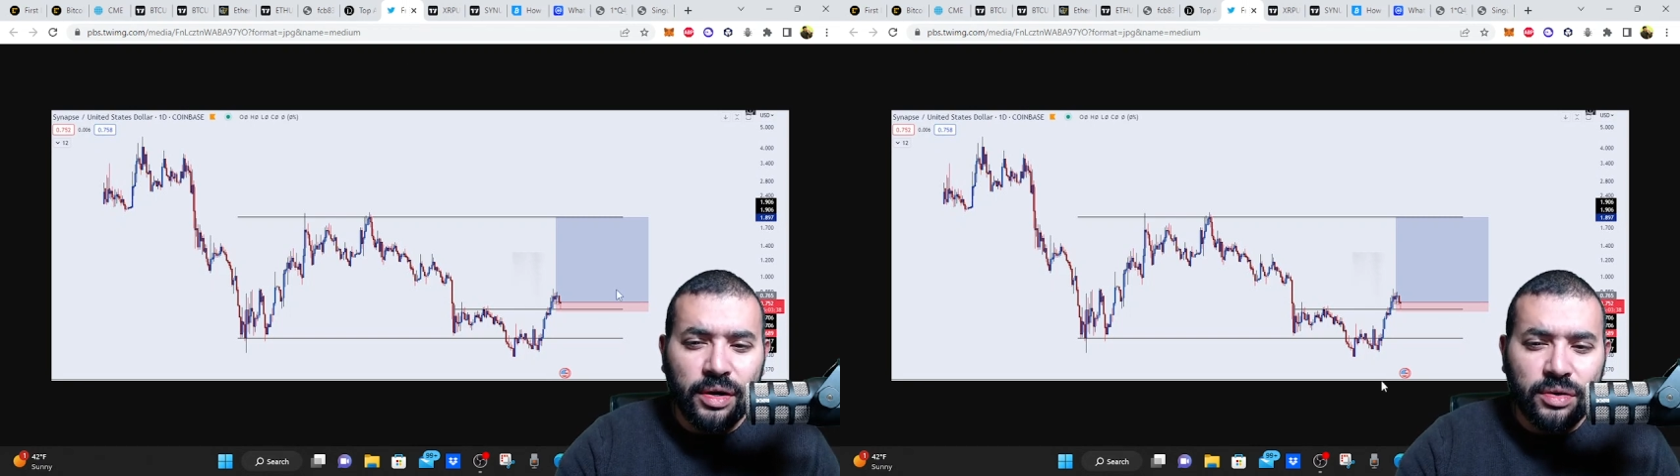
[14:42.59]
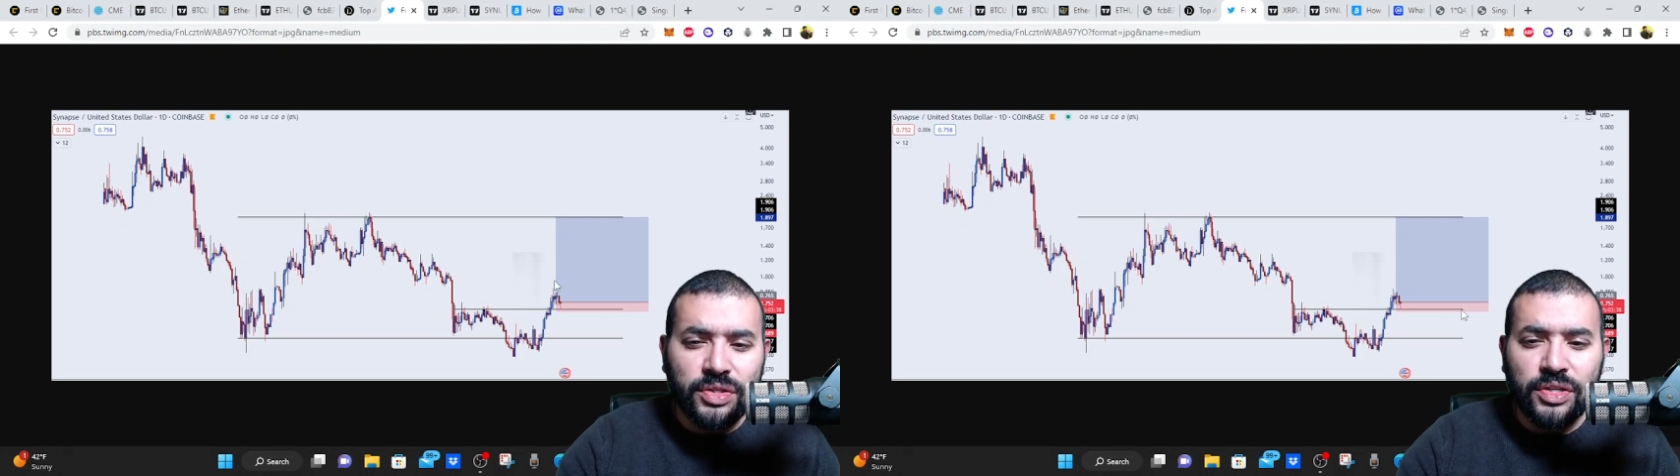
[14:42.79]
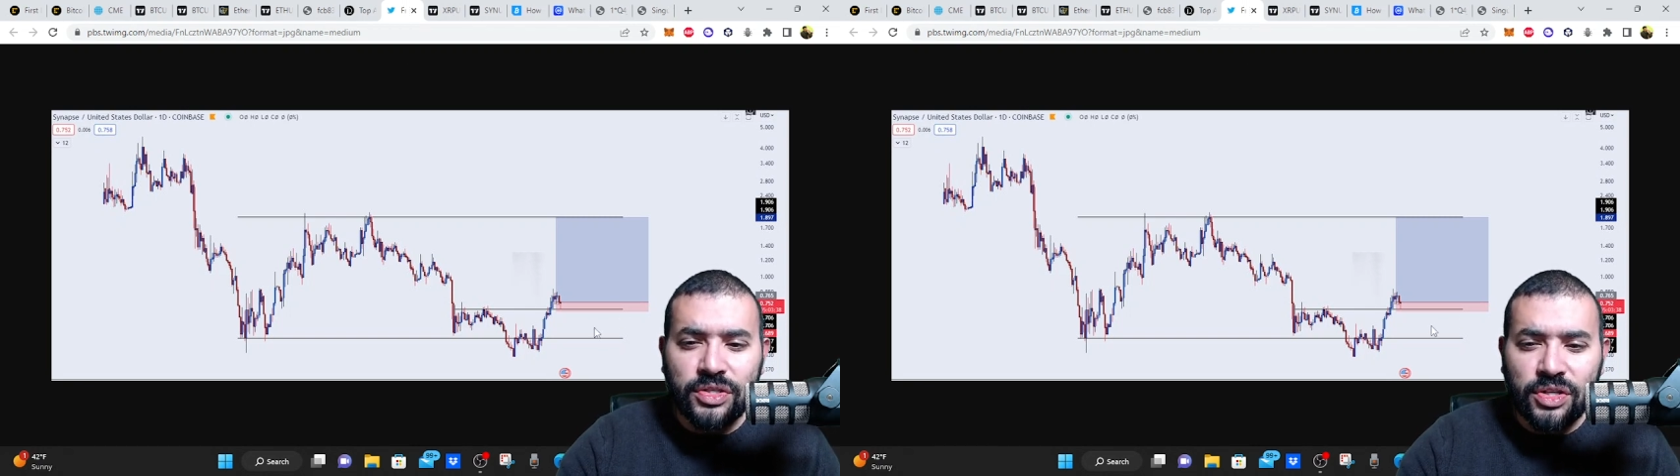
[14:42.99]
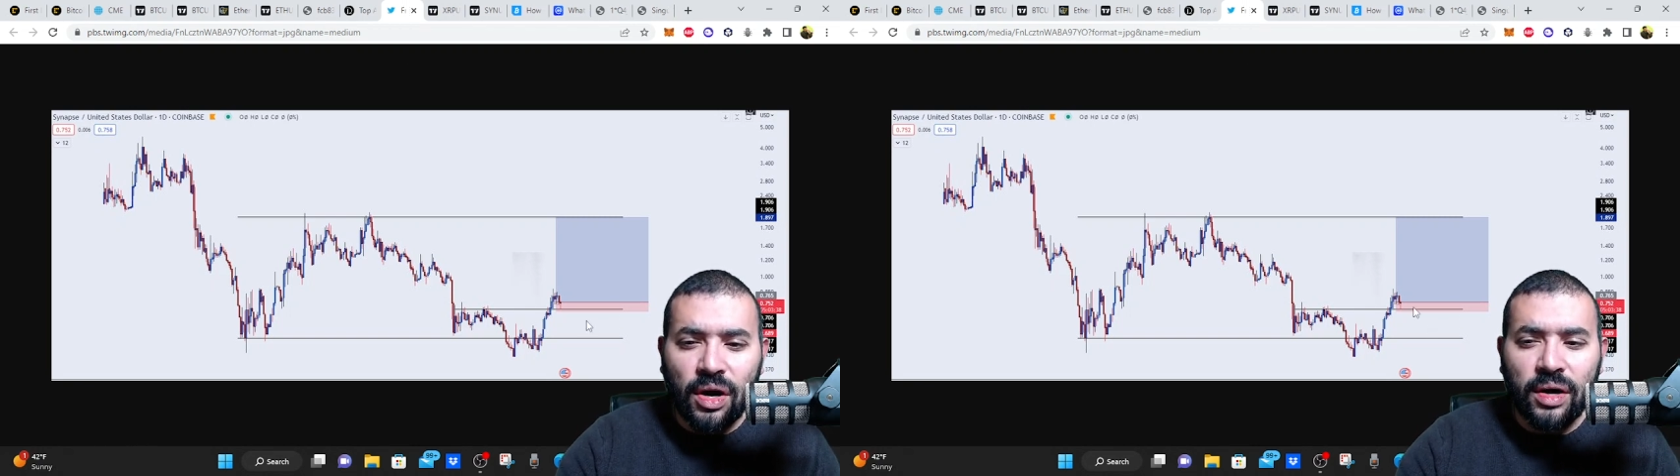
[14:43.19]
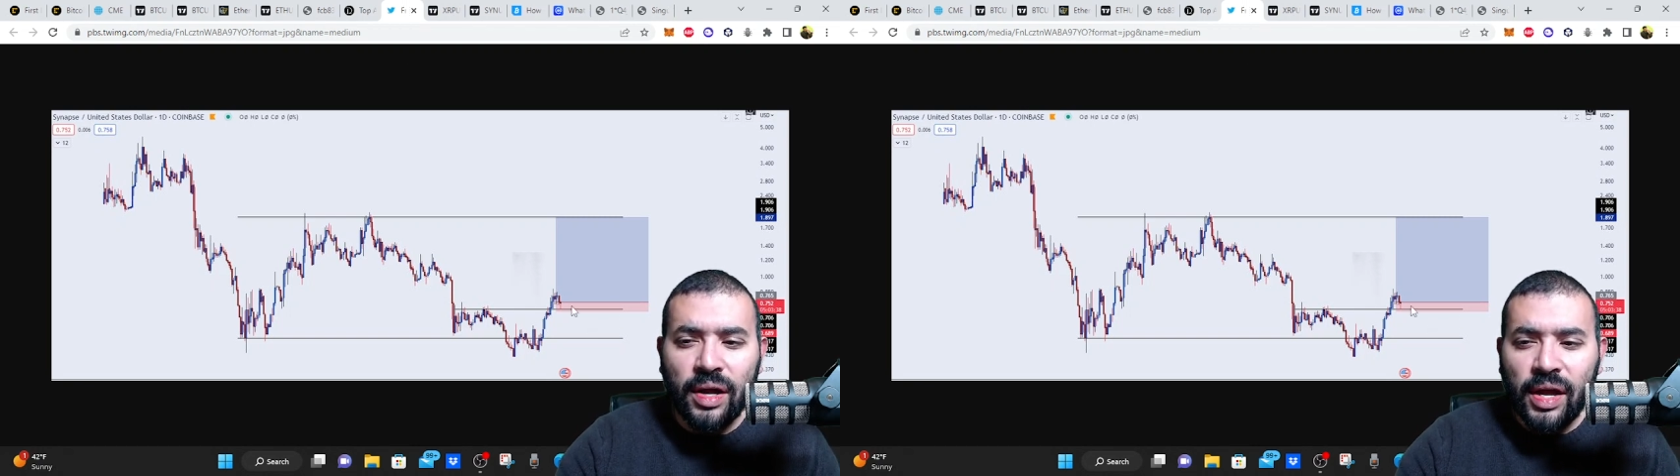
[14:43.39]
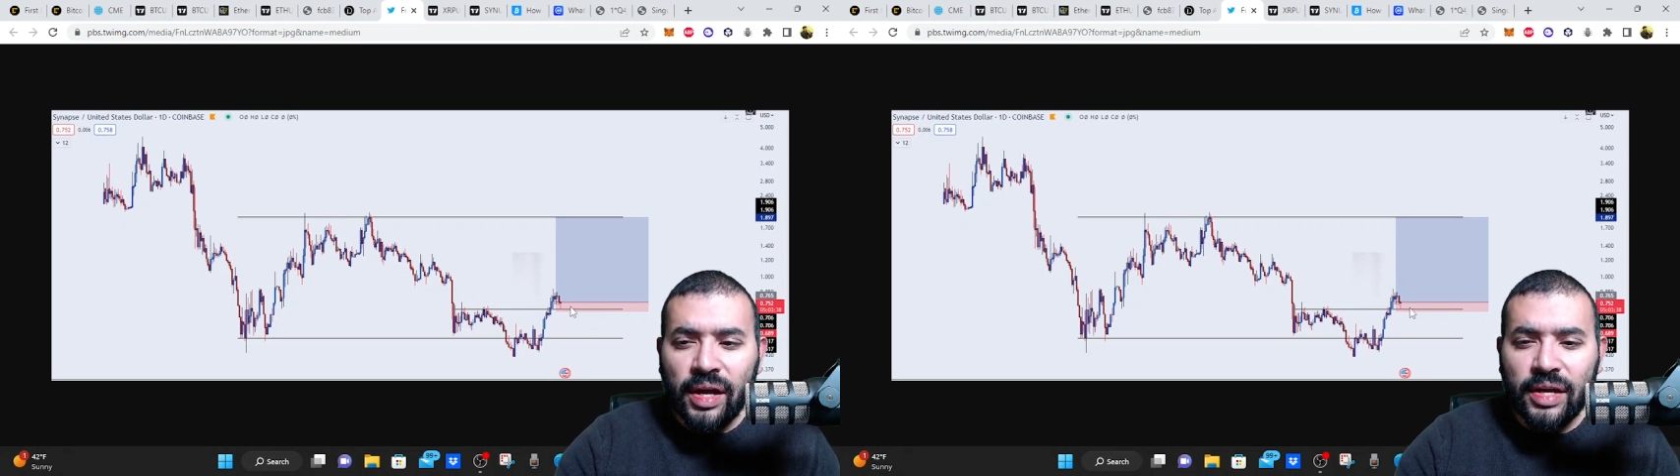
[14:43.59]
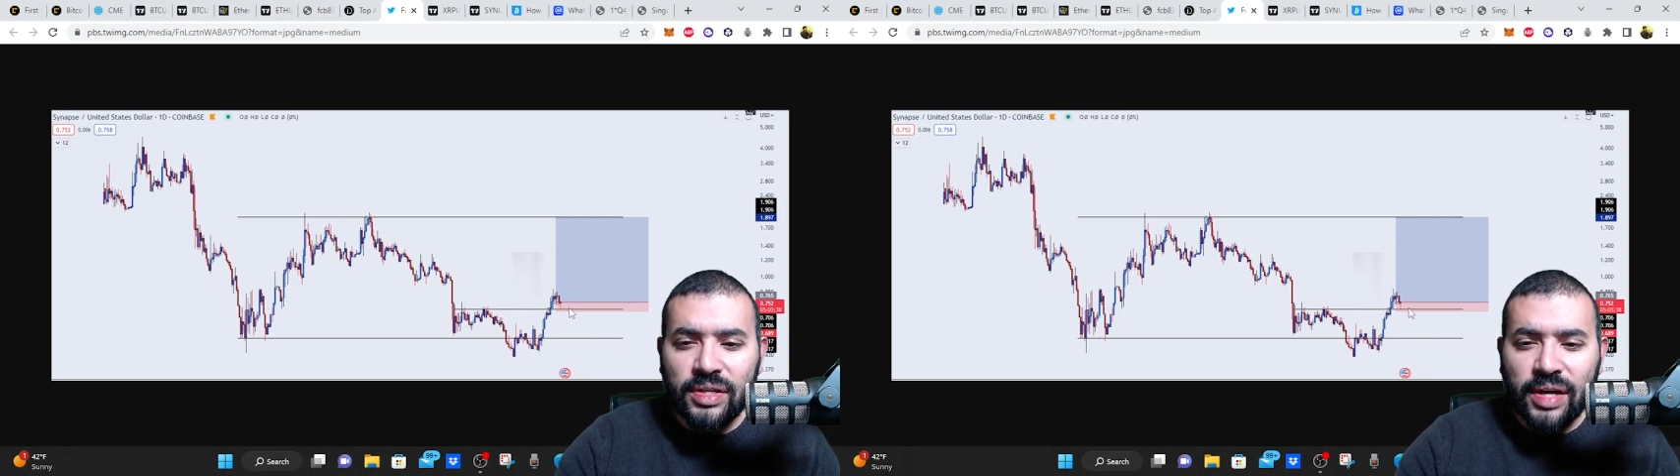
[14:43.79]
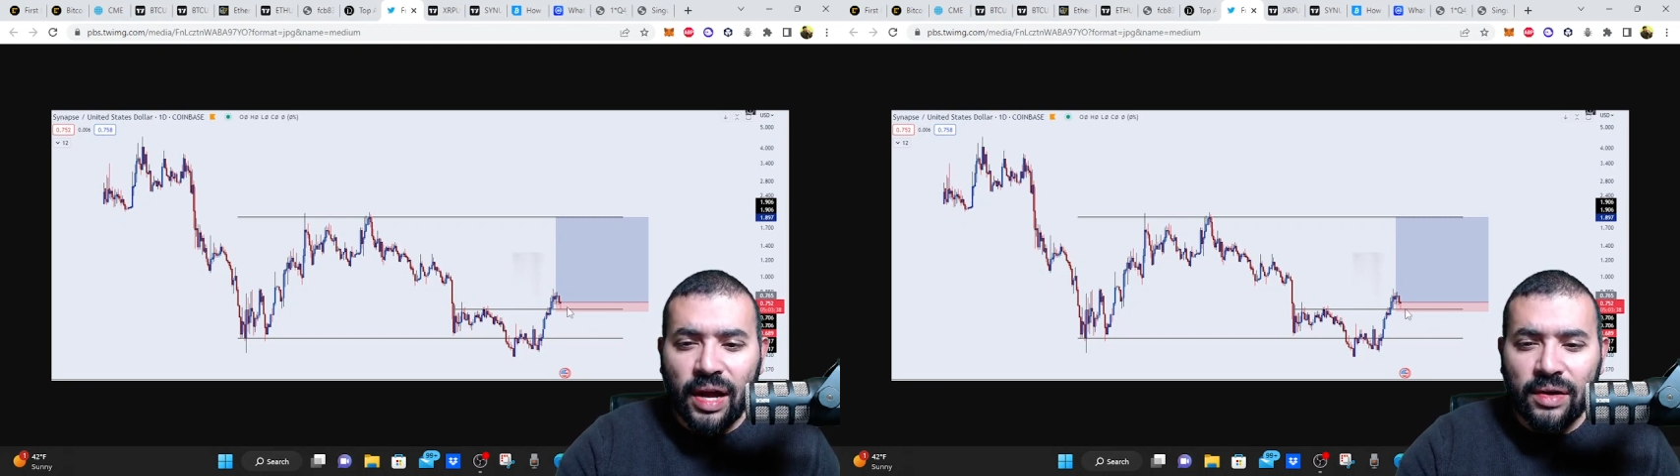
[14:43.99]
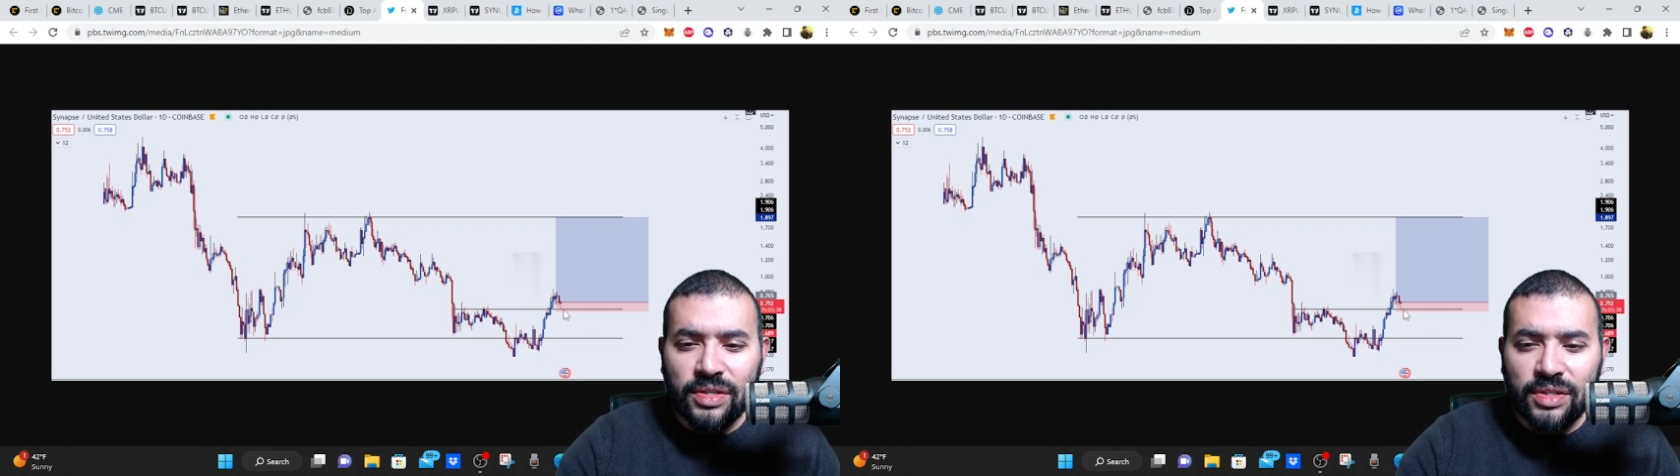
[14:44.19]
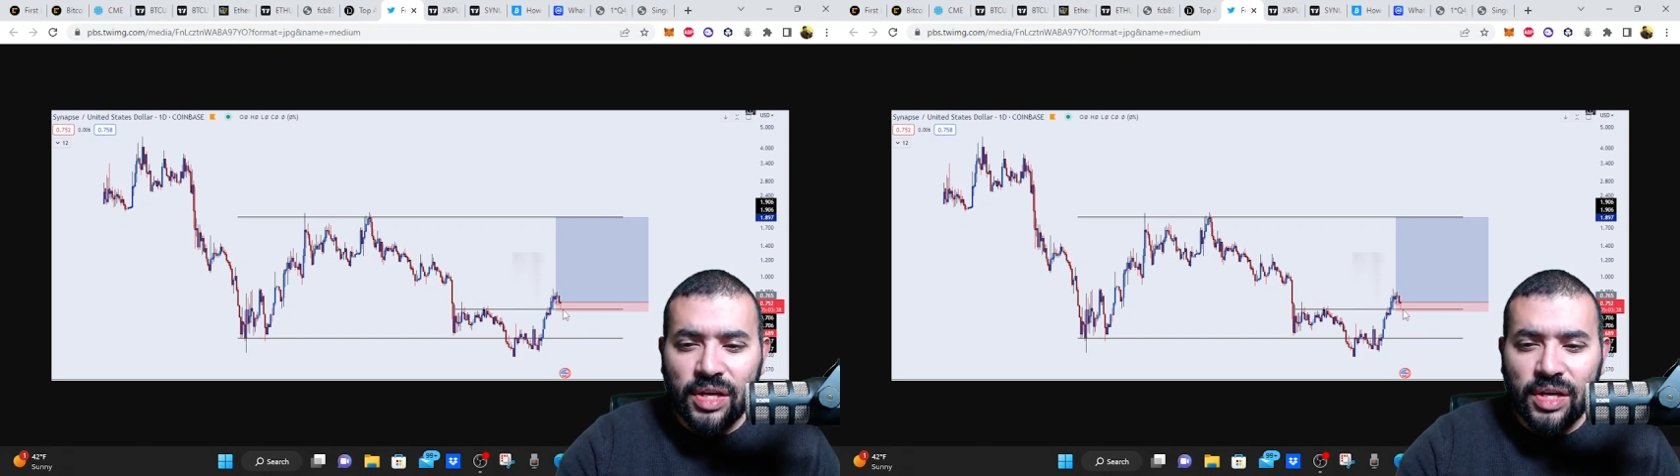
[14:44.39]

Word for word: Here's his chart, his analysis.